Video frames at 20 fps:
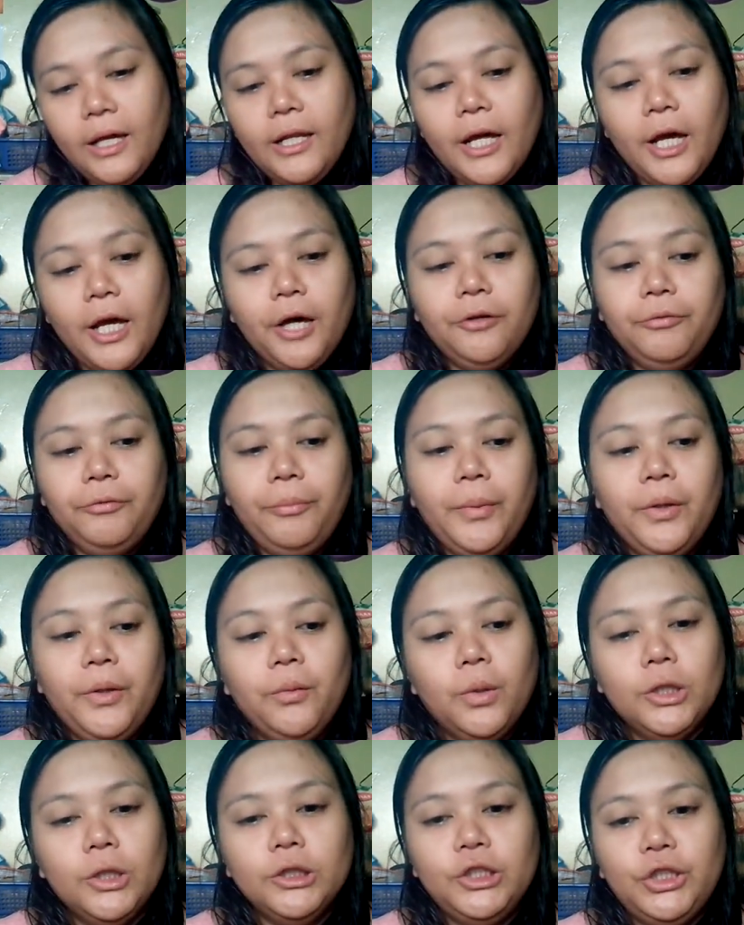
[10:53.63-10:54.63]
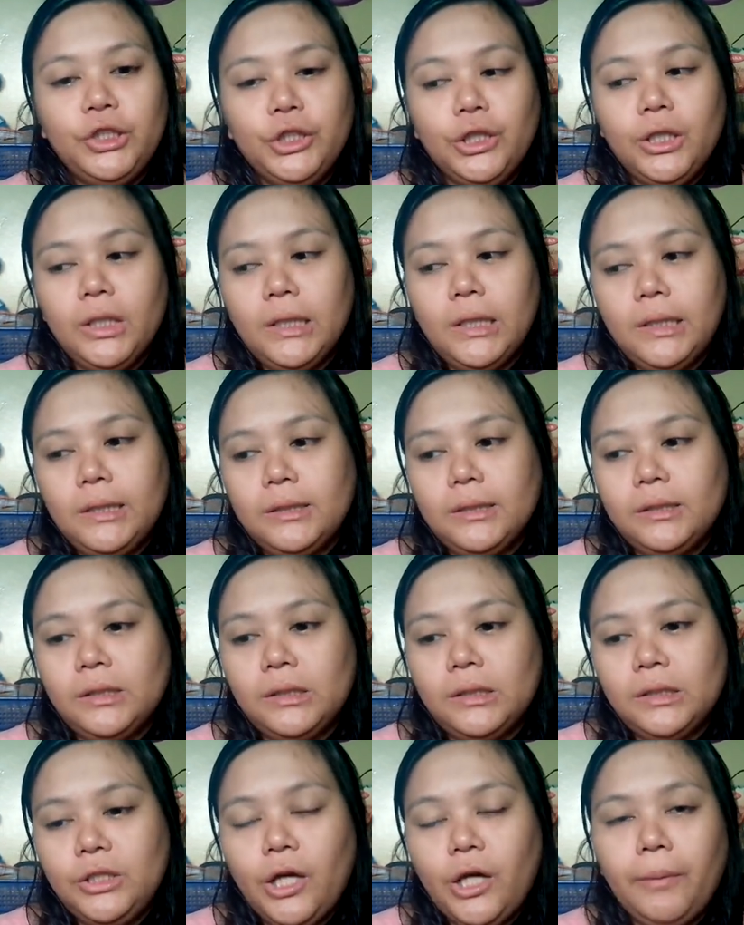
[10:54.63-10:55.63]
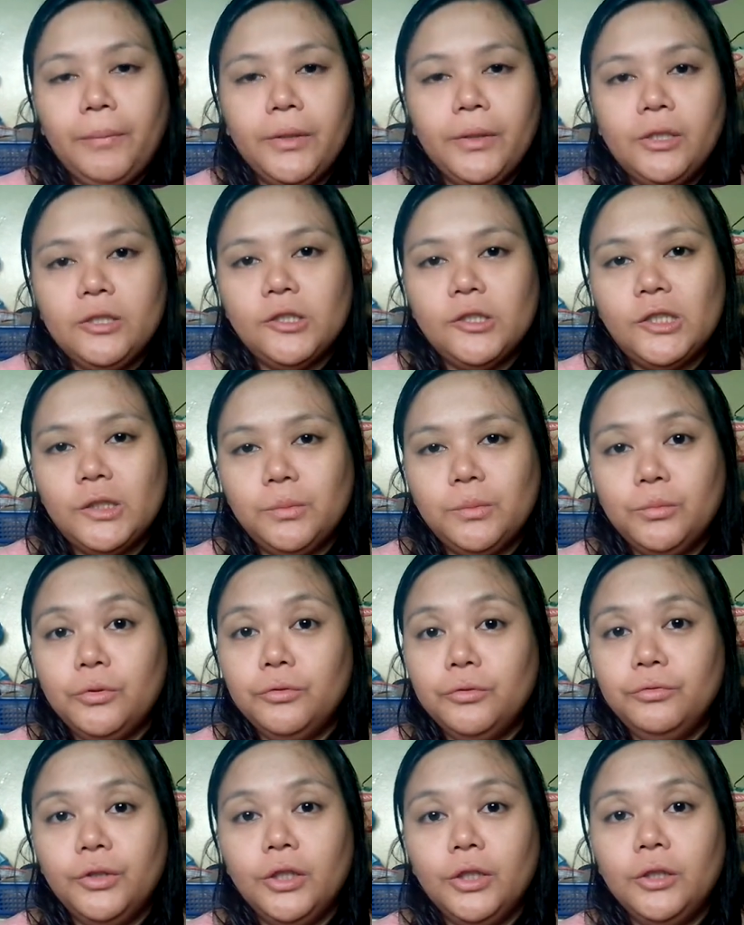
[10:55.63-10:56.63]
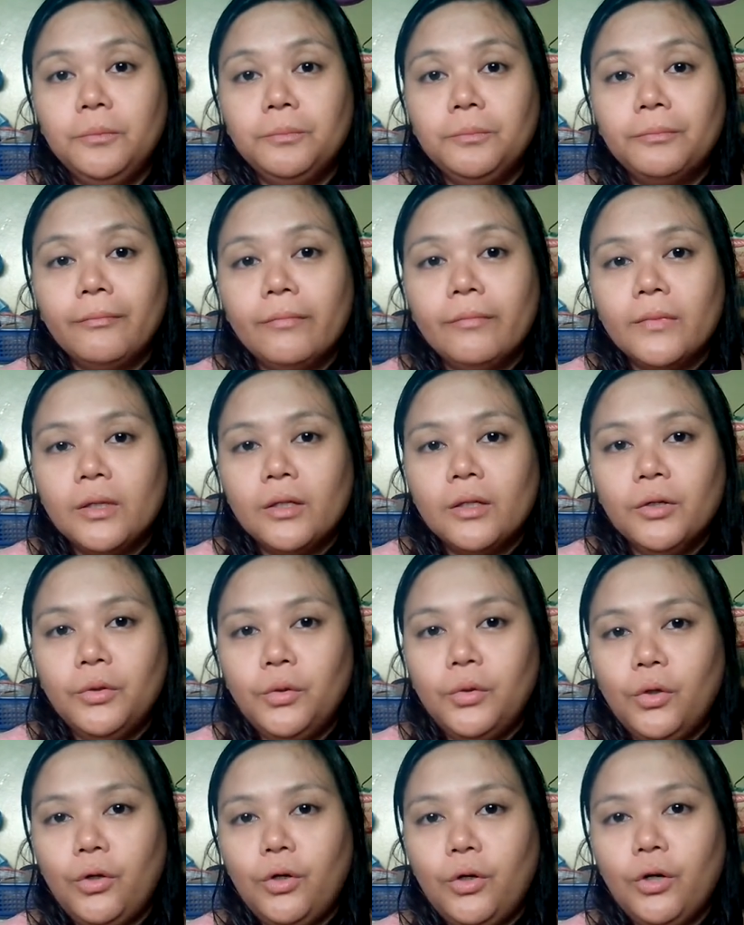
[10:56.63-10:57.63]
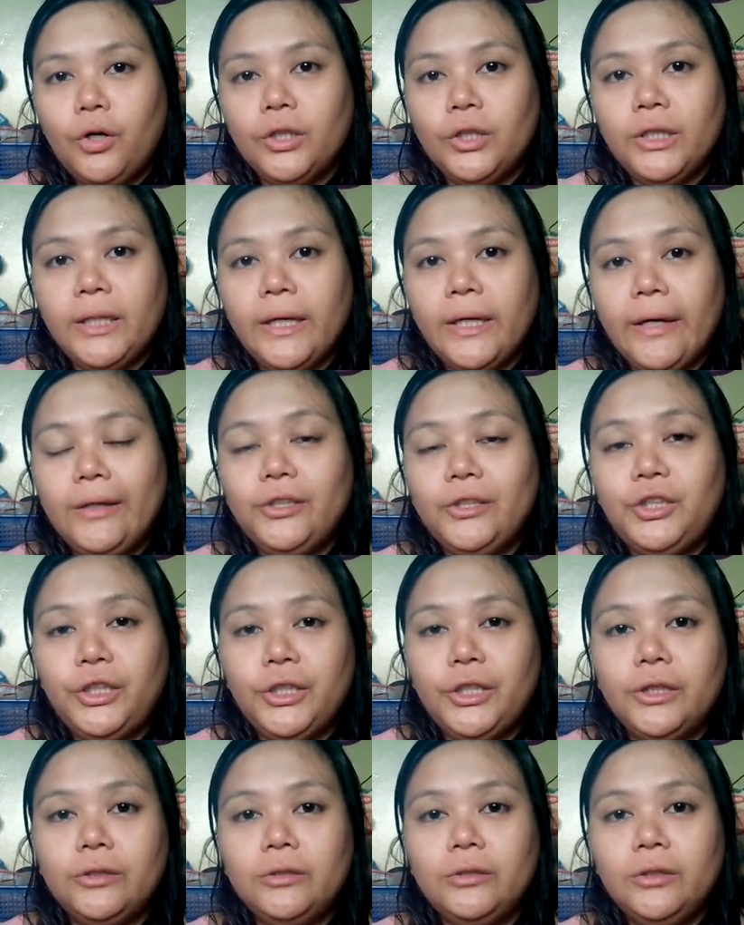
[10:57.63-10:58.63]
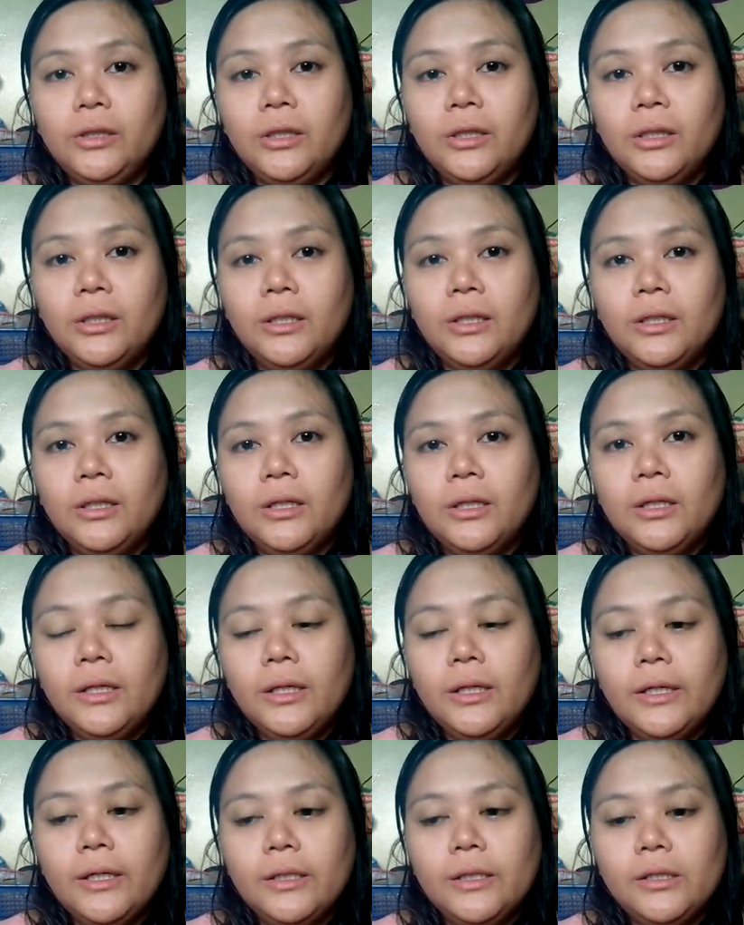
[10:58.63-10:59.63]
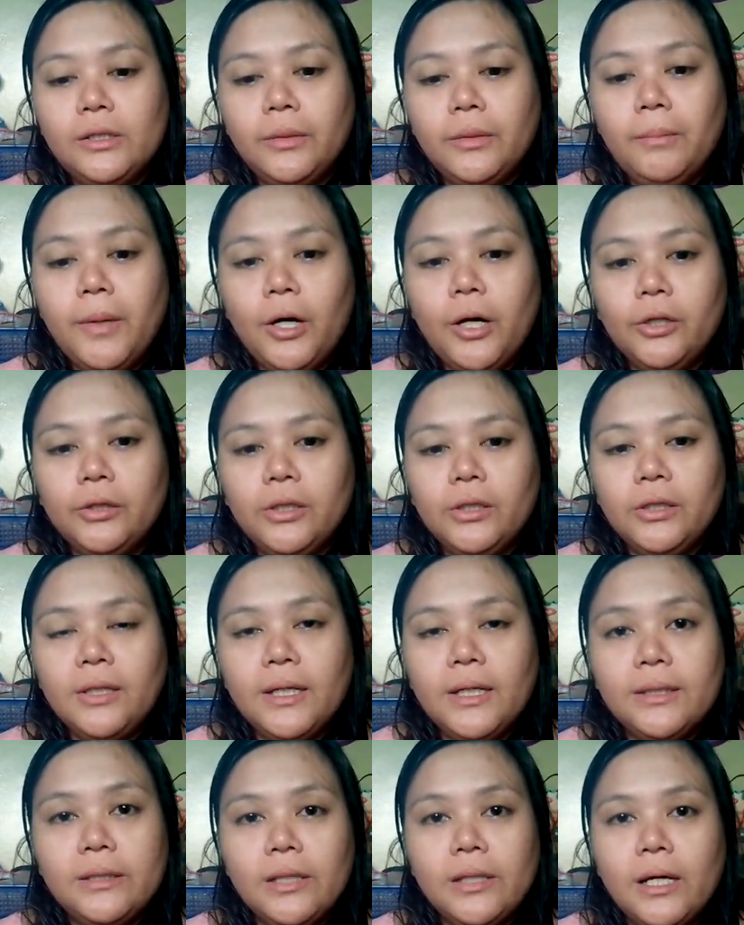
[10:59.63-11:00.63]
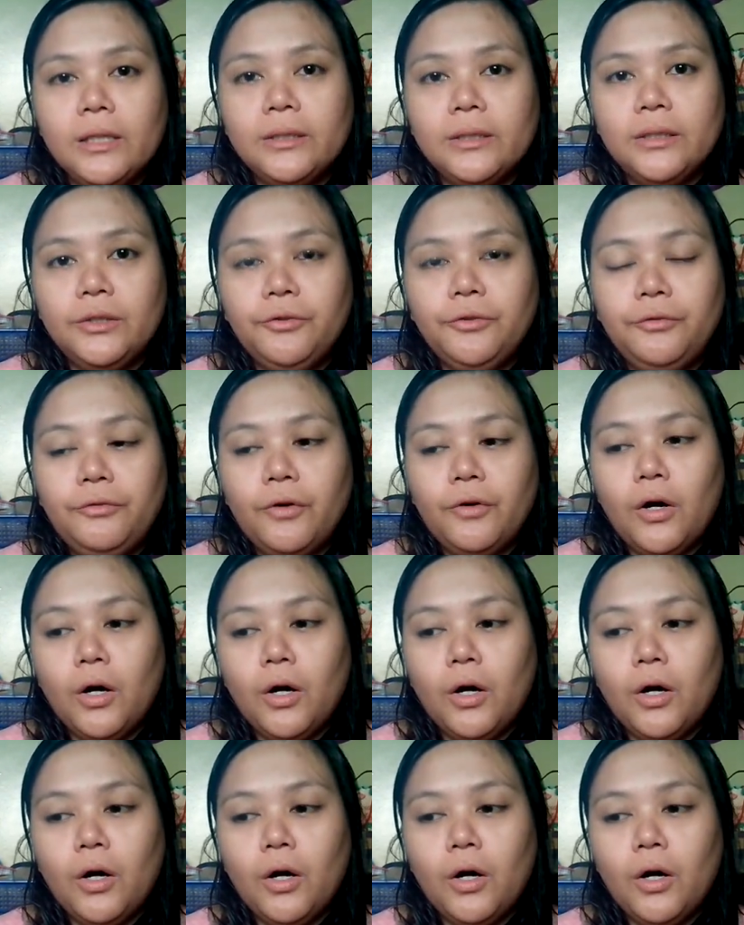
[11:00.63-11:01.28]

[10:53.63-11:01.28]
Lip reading: And I have been watching this Japanese movie, Rurouni Kenshin. It's about an assassin